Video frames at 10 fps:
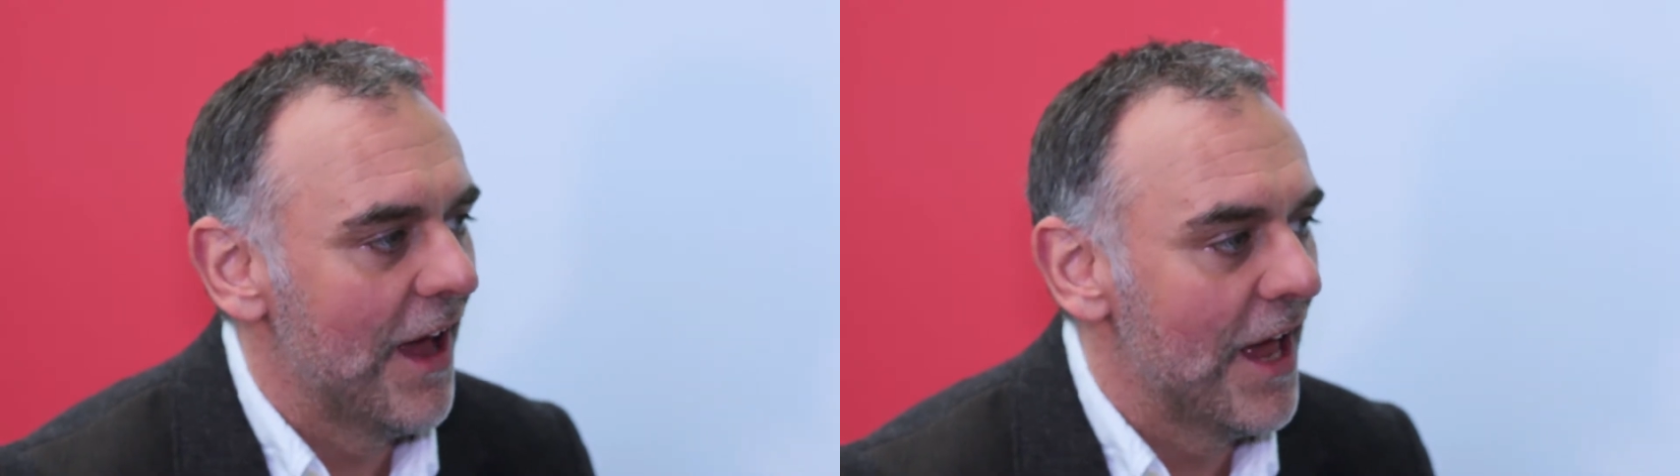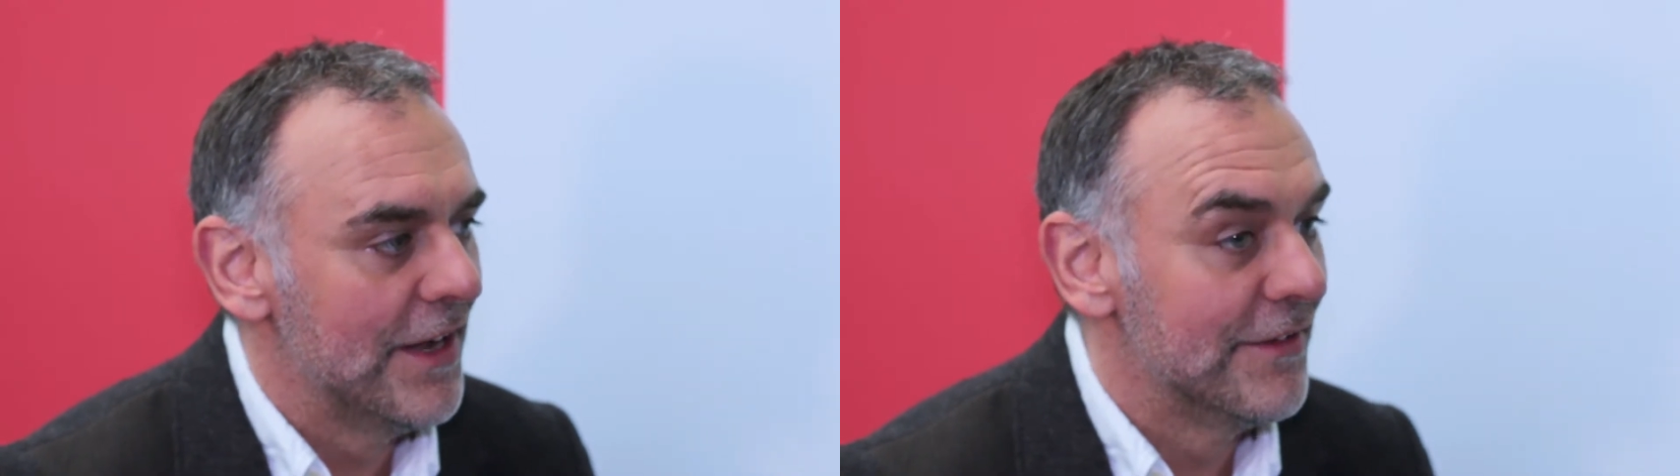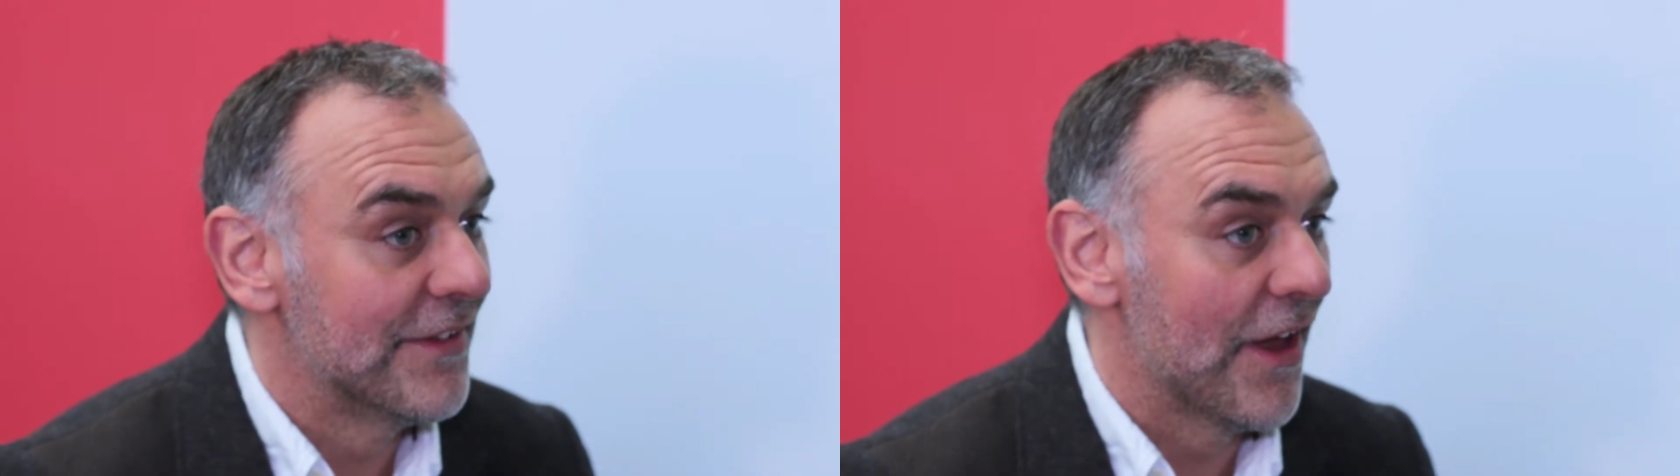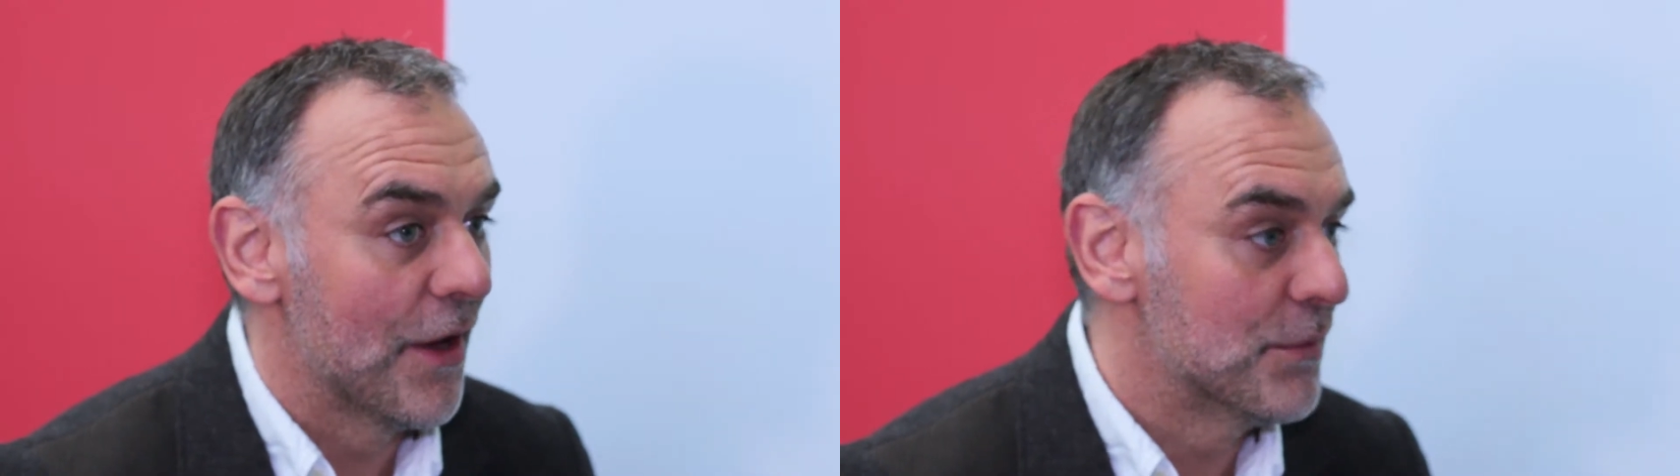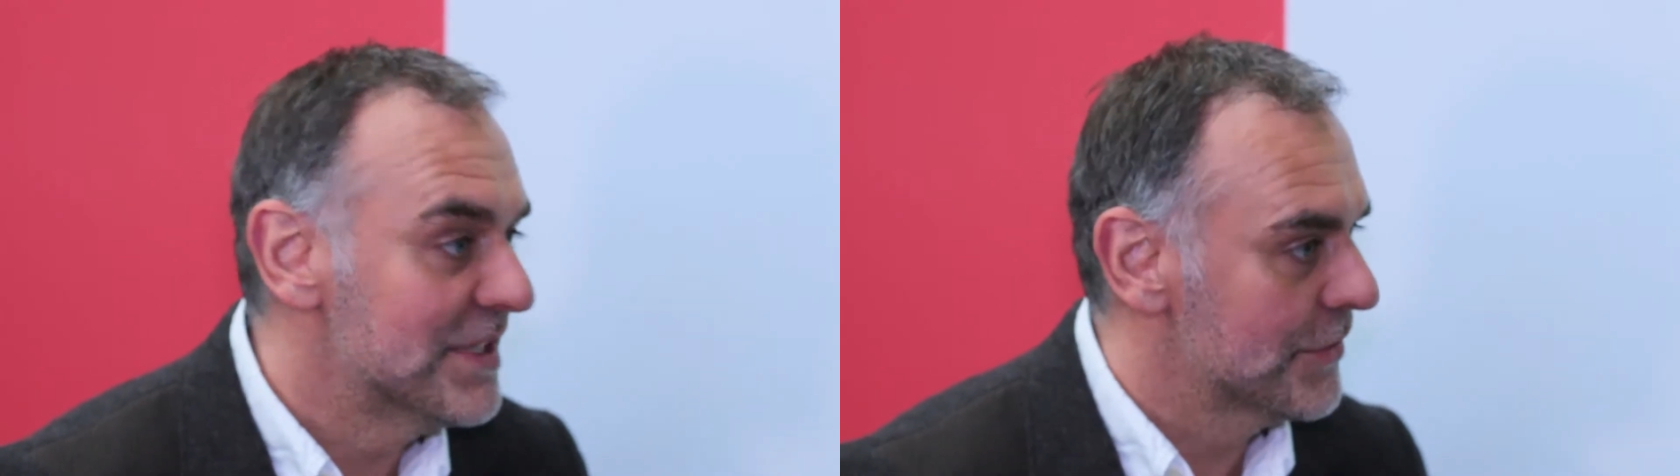and
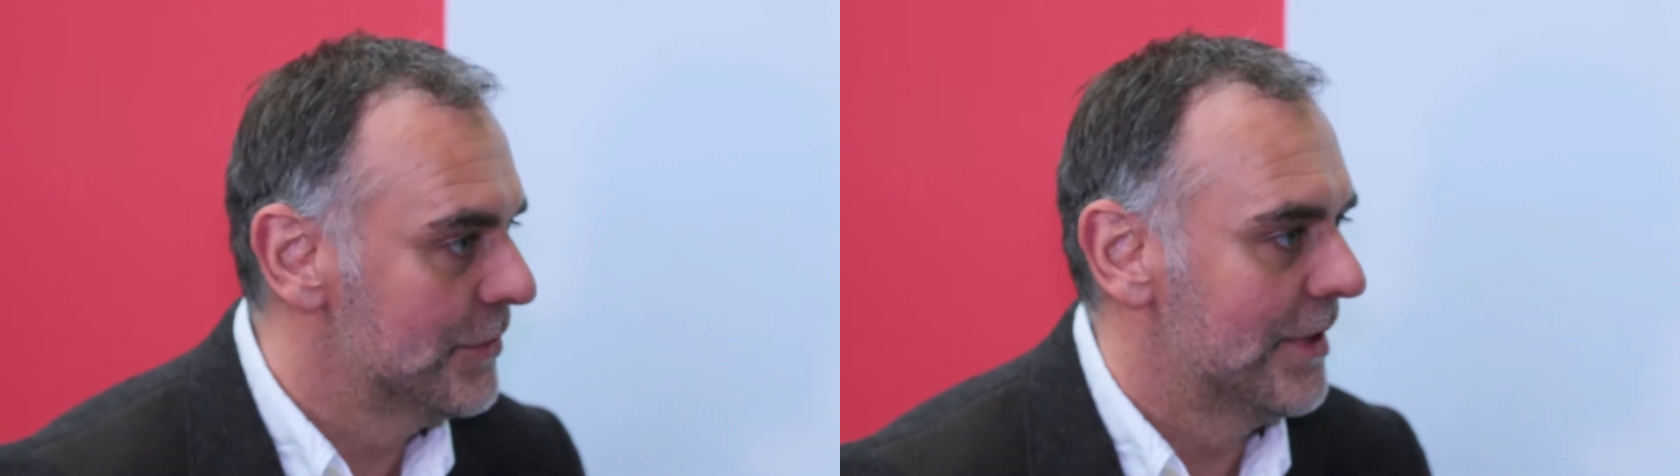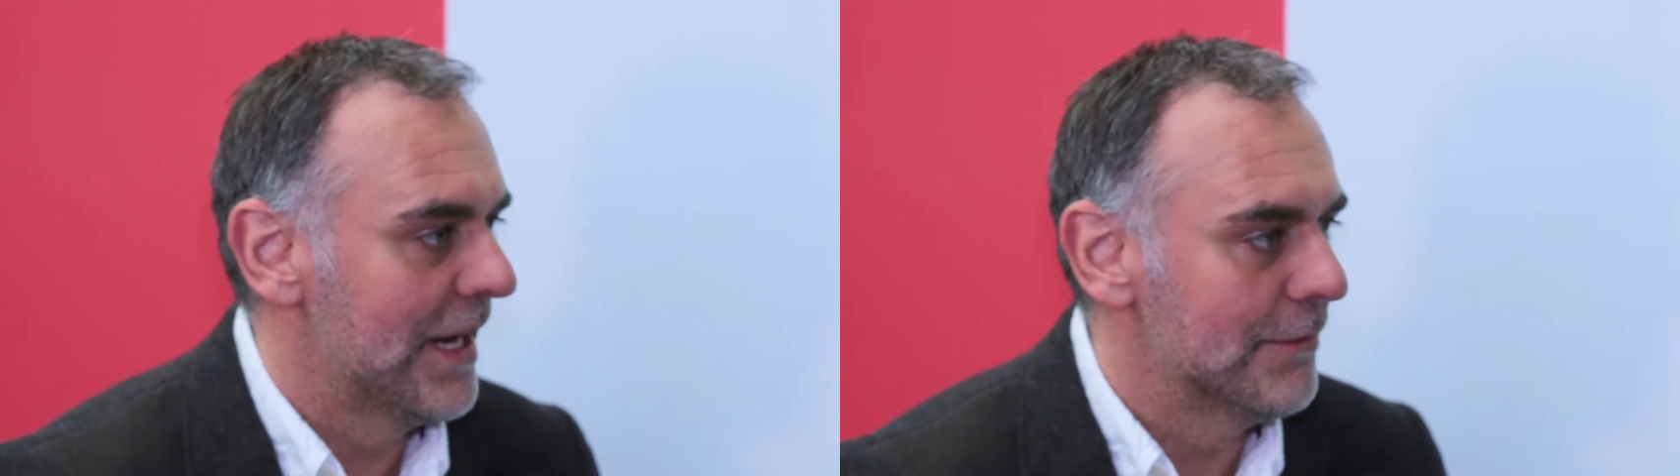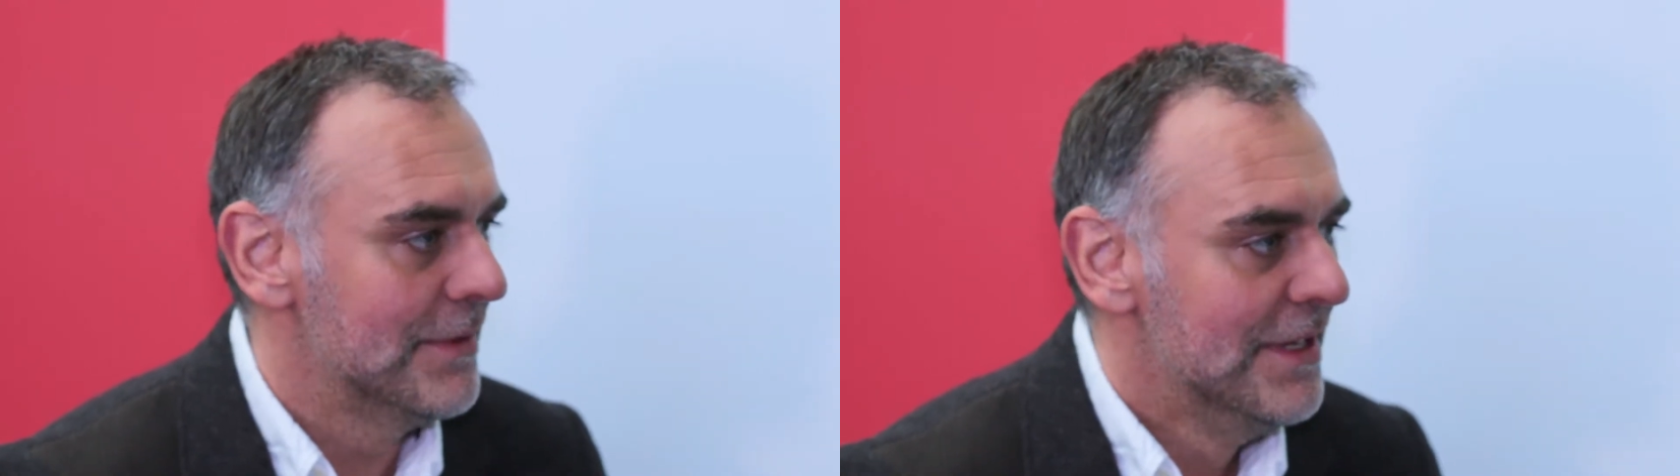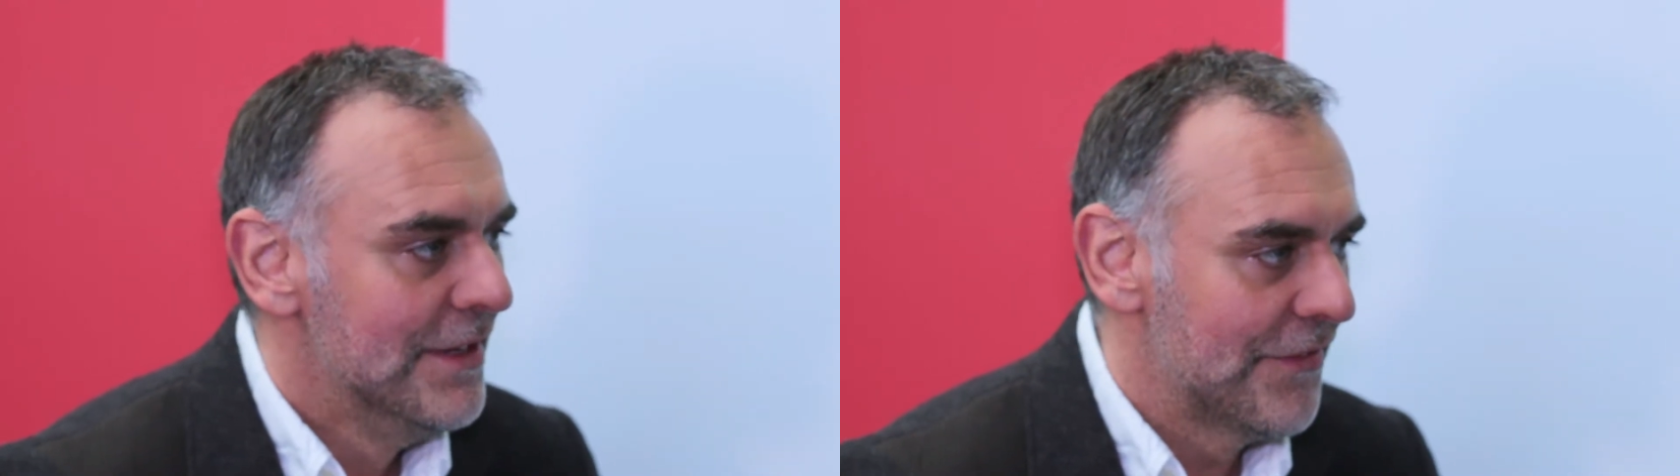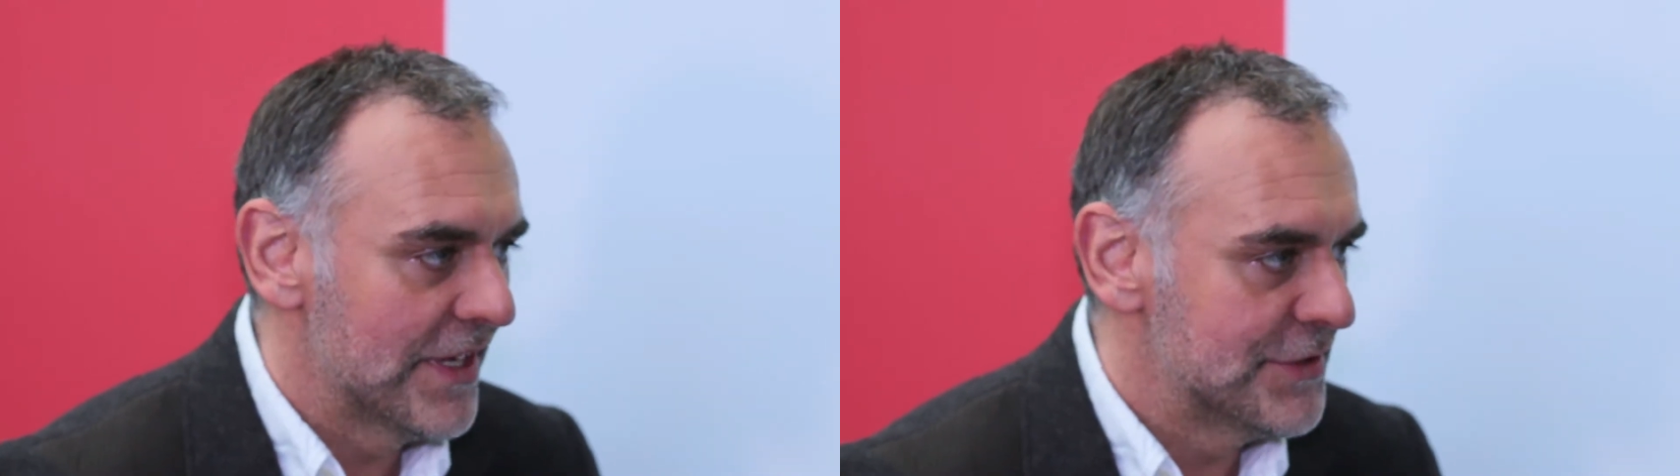we saw how
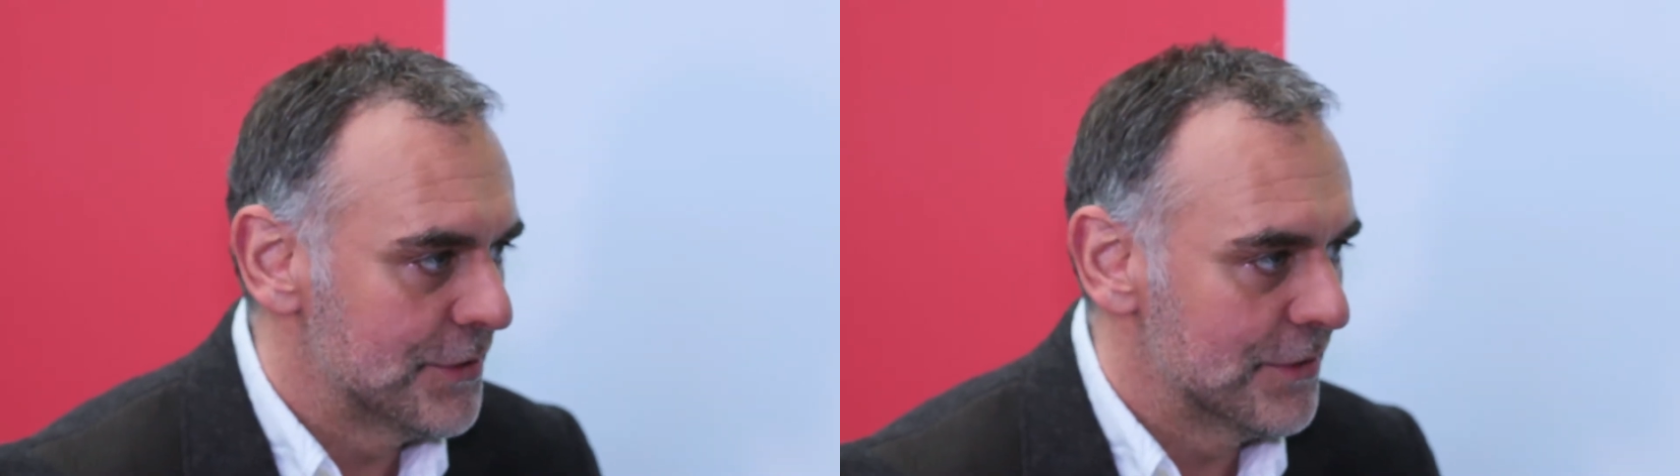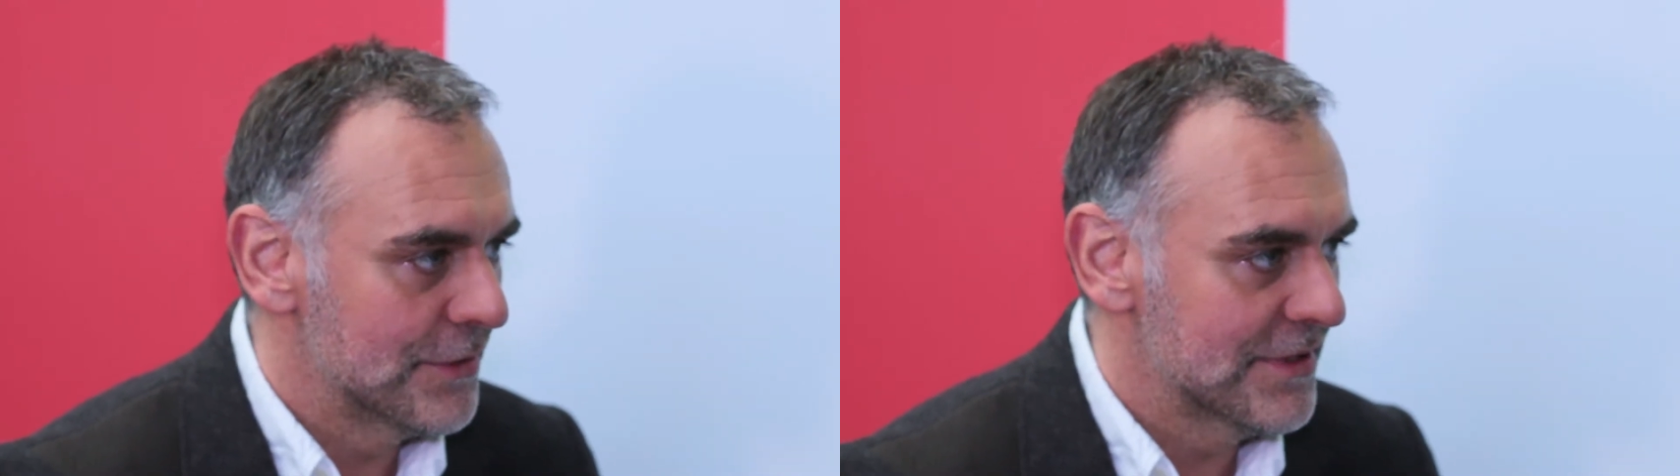they do